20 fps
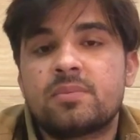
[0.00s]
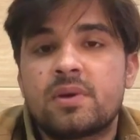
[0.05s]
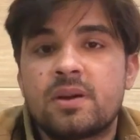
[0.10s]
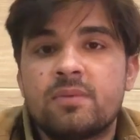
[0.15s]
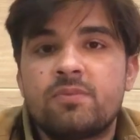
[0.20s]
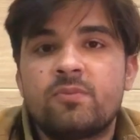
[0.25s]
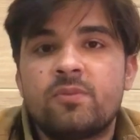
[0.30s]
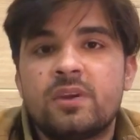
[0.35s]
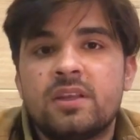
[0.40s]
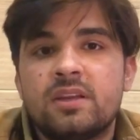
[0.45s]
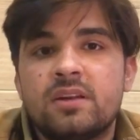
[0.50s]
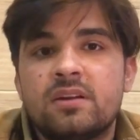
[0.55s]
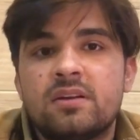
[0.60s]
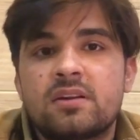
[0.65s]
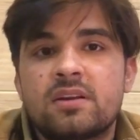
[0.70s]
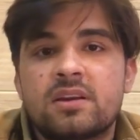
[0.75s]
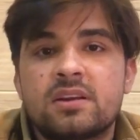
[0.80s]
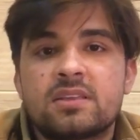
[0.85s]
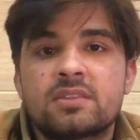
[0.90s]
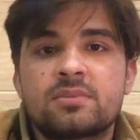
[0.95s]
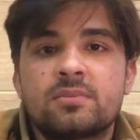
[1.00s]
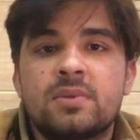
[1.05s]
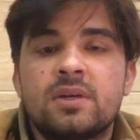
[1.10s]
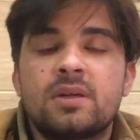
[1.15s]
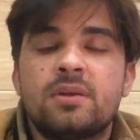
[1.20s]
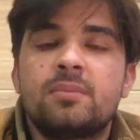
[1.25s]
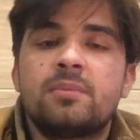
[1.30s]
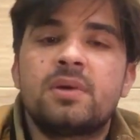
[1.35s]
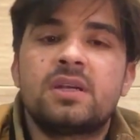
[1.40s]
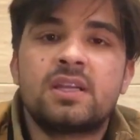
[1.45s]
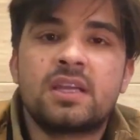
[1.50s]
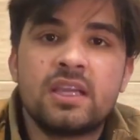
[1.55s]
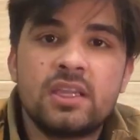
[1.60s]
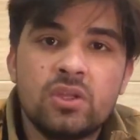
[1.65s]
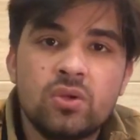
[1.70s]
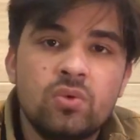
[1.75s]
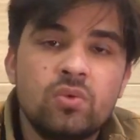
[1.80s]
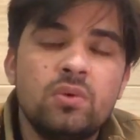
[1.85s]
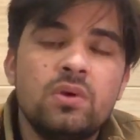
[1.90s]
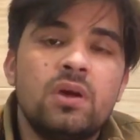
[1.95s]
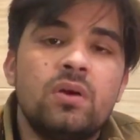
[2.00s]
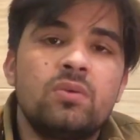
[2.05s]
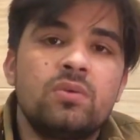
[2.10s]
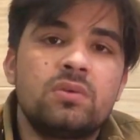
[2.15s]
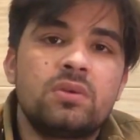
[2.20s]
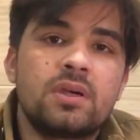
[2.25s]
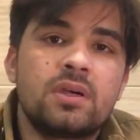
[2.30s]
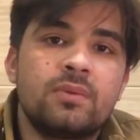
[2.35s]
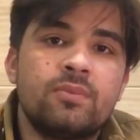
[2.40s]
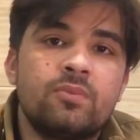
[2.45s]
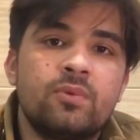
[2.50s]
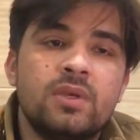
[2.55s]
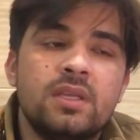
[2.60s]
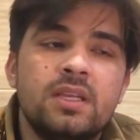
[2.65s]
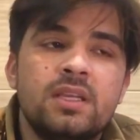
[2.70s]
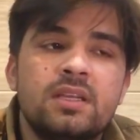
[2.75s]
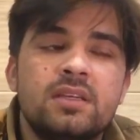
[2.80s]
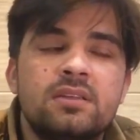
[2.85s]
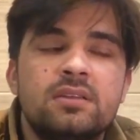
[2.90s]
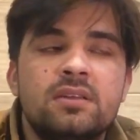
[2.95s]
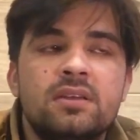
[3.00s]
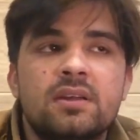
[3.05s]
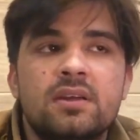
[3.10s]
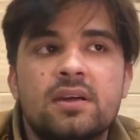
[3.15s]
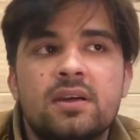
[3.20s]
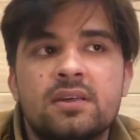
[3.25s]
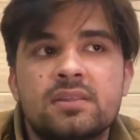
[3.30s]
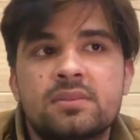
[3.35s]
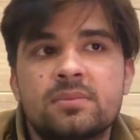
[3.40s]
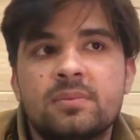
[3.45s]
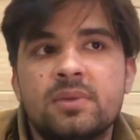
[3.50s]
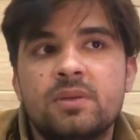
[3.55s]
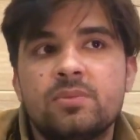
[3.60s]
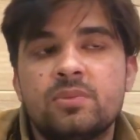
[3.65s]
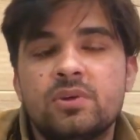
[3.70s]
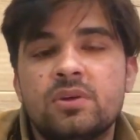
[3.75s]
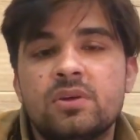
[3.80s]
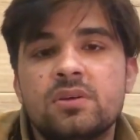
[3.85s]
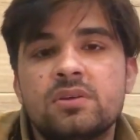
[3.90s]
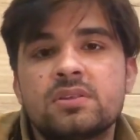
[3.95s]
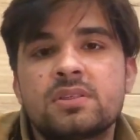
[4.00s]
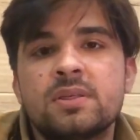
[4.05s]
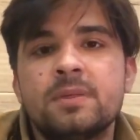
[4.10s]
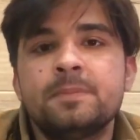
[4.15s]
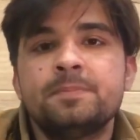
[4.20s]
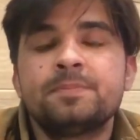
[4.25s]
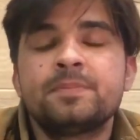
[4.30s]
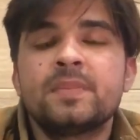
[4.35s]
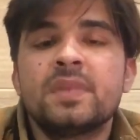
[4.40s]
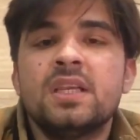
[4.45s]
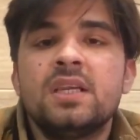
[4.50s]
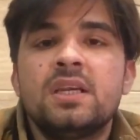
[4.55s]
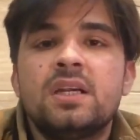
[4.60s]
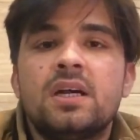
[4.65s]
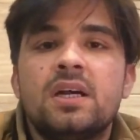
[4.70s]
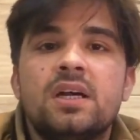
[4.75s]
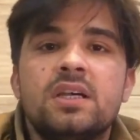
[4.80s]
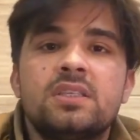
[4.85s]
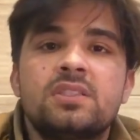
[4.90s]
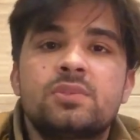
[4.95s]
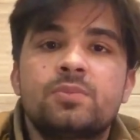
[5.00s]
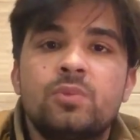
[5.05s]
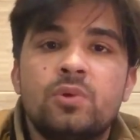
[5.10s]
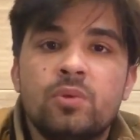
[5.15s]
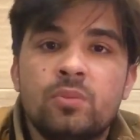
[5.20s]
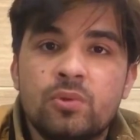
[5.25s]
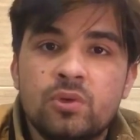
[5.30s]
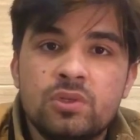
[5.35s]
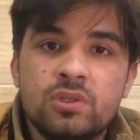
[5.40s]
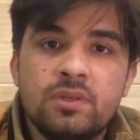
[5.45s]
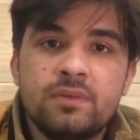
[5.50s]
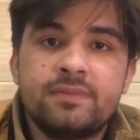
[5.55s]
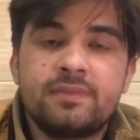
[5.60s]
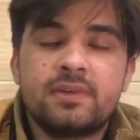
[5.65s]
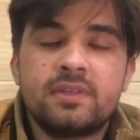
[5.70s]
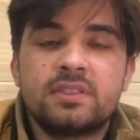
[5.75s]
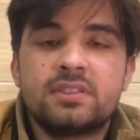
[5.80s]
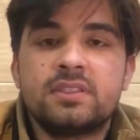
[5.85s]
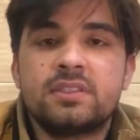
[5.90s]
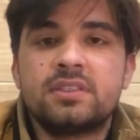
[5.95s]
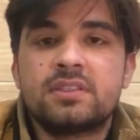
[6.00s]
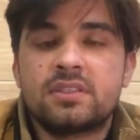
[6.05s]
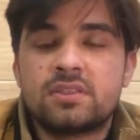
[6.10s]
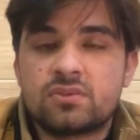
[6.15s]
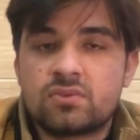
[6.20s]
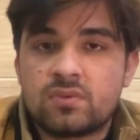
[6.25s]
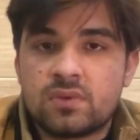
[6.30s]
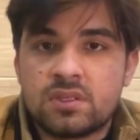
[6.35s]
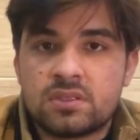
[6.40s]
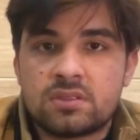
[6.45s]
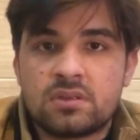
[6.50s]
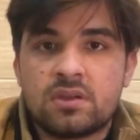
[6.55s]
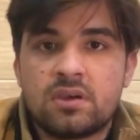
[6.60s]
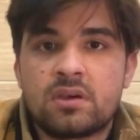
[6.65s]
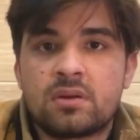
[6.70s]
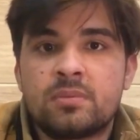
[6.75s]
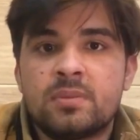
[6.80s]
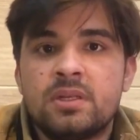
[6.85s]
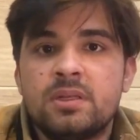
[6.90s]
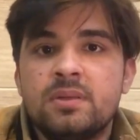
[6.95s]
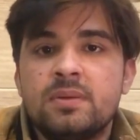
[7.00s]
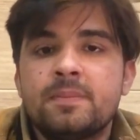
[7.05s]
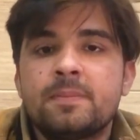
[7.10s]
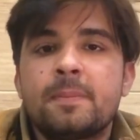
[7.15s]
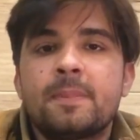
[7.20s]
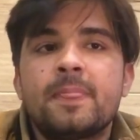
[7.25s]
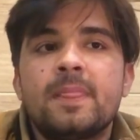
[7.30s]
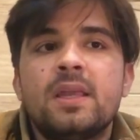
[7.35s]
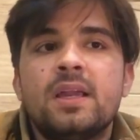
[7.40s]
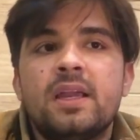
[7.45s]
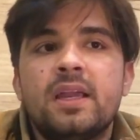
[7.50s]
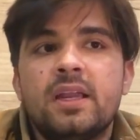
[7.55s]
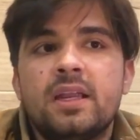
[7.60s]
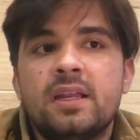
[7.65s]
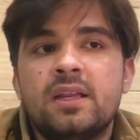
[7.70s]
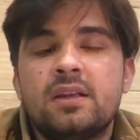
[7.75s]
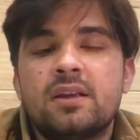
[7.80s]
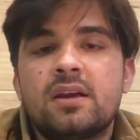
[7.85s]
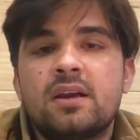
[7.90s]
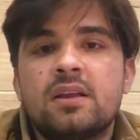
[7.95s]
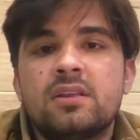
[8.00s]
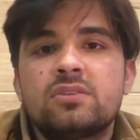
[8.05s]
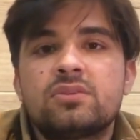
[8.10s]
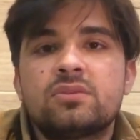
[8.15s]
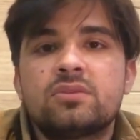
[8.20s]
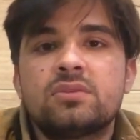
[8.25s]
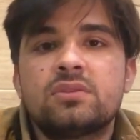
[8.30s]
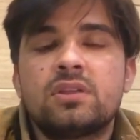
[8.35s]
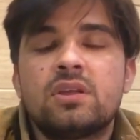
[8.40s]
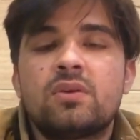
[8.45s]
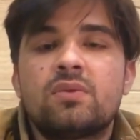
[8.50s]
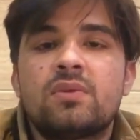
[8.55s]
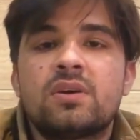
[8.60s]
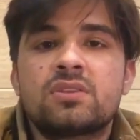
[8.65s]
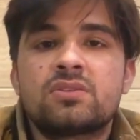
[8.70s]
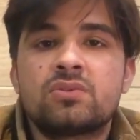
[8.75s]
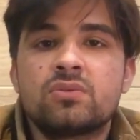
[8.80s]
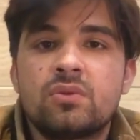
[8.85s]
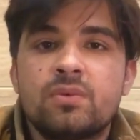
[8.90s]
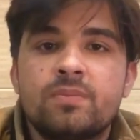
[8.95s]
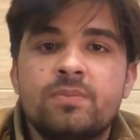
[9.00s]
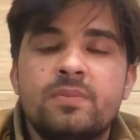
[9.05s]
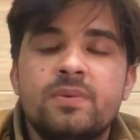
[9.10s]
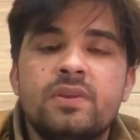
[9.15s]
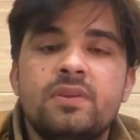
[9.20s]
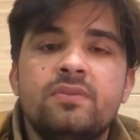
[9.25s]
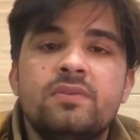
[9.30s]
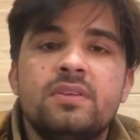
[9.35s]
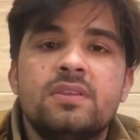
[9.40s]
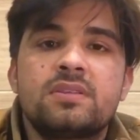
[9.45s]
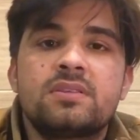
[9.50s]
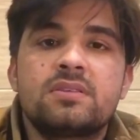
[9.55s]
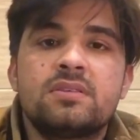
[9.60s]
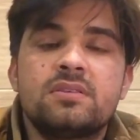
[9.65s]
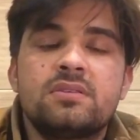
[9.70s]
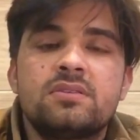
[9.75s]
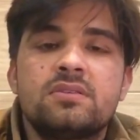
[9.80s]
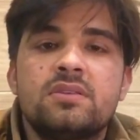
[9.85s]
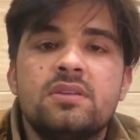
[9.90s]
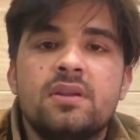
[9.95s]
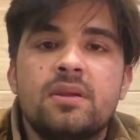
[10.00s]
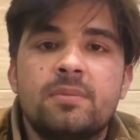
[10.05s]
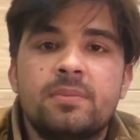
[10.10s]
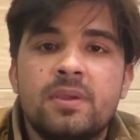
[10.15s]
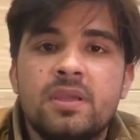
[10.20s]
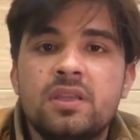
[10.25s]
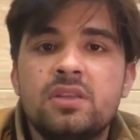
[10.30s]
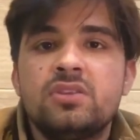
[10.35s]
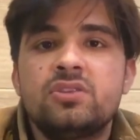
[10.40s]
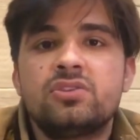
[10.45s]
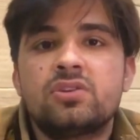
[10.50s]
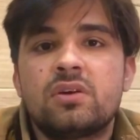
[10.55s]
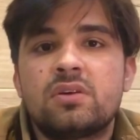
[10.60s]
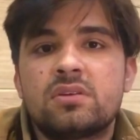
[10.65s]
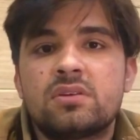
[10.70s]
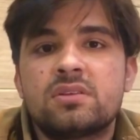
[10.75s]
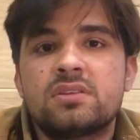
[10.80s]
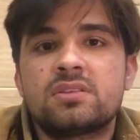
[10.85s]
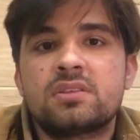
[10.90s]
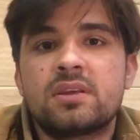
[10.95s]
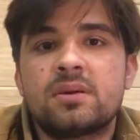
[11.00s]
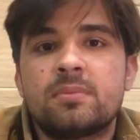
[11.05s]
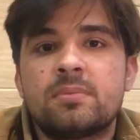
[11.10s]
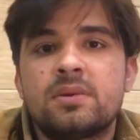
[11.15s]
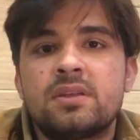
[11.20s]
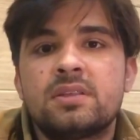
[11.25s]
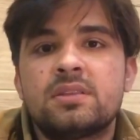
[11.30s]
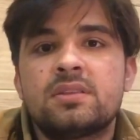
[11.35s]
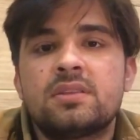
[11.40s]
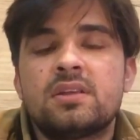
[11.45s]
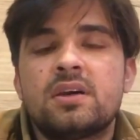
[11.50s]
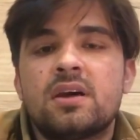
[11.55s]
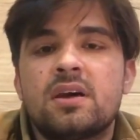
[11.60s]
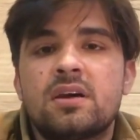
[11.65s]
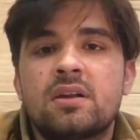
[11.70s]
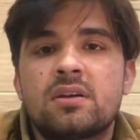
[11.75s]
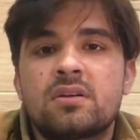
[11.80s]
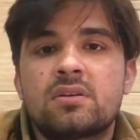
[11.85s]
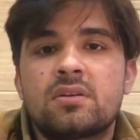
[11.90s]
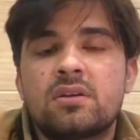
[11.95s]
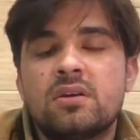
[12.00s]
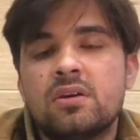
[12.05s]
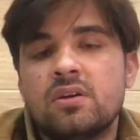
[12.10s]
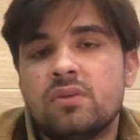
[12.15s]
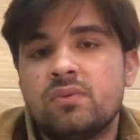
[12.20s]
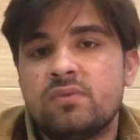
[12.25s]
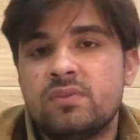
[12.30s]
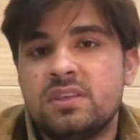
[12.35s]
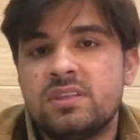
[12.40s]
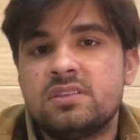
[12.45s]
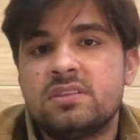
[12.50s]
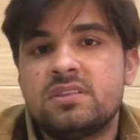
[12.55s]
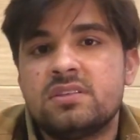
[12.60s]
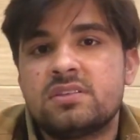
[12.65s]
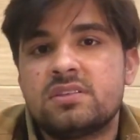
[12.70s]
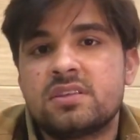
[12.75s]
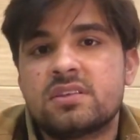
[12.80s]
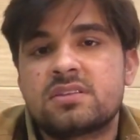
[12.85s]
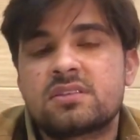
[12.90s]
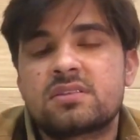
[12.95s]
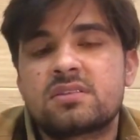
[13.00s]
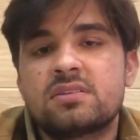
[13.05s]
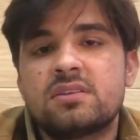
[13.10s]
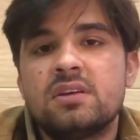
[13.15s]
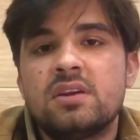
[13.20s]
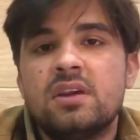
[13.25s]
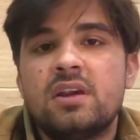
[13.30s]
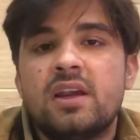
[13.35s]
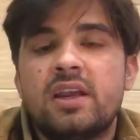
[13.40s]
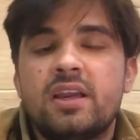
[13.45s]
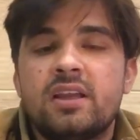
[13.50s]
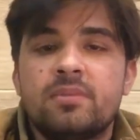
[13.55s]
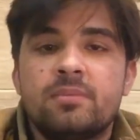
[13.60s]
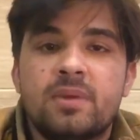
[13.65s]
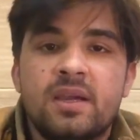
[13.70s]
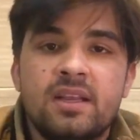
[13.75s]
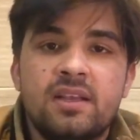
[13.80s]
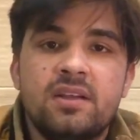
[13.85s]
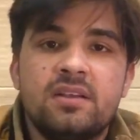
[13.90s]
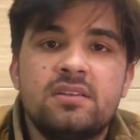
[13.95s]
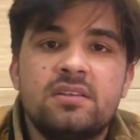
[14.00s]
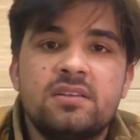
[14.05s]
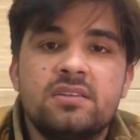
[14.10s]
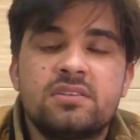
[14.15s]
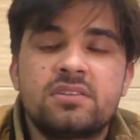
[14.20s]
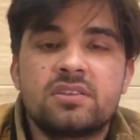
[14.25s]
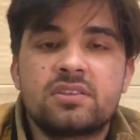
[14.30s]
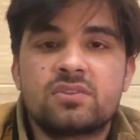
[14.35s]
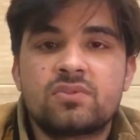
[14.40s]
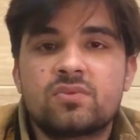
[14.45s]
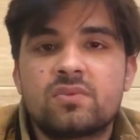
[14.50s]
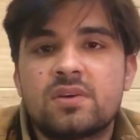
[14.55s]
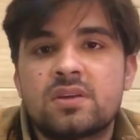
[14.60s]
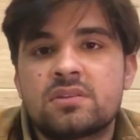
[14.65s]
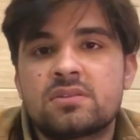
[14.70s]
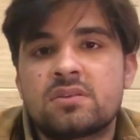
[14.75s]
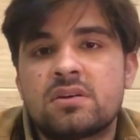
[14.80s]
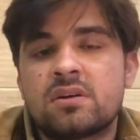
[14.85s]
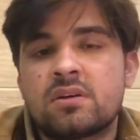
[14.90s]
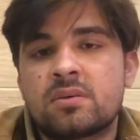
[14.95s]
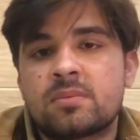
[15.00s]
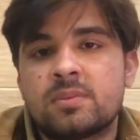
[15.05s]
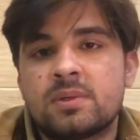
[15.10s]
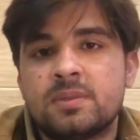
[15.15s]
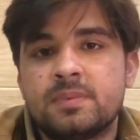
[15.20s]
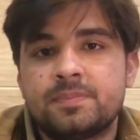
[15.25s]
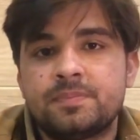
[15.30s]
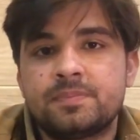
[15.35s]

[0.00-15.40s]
cough variant asthma, but I rule out cough variant asthma because his pulmonary function test was normal, and also there was no previous history of any shortness of breath or wheezy chest, and bilateral chest was normal.